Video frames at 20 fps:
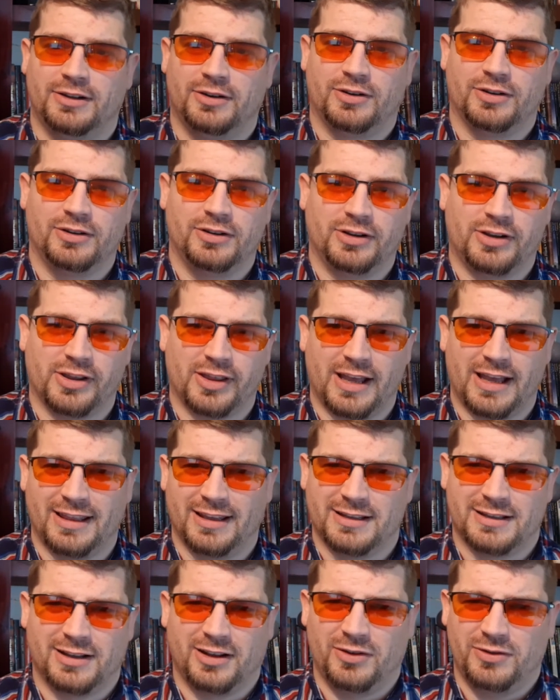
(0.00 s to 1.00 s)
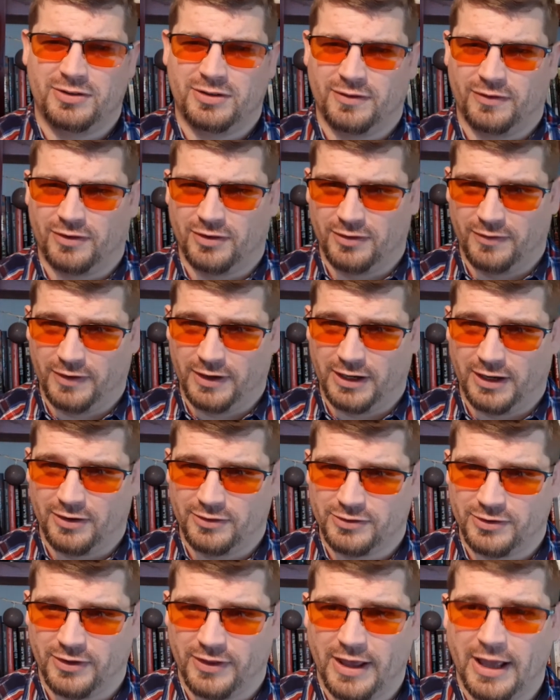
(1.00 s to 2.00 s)
You can look at that, there's loads of good
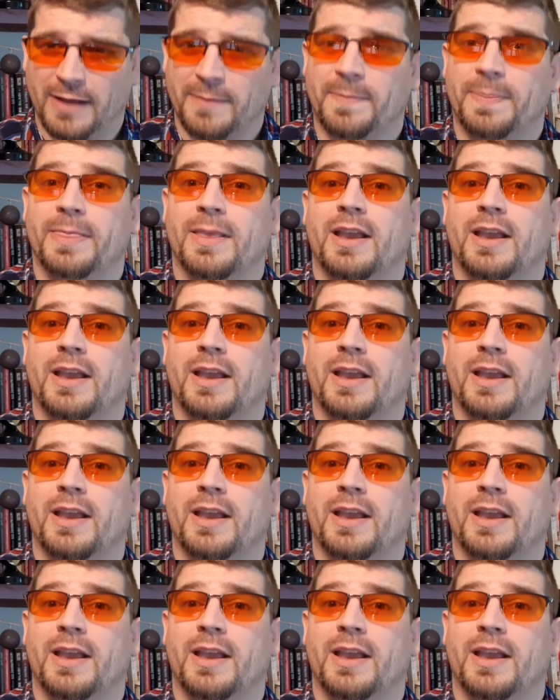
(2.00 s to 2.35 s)
videos on that.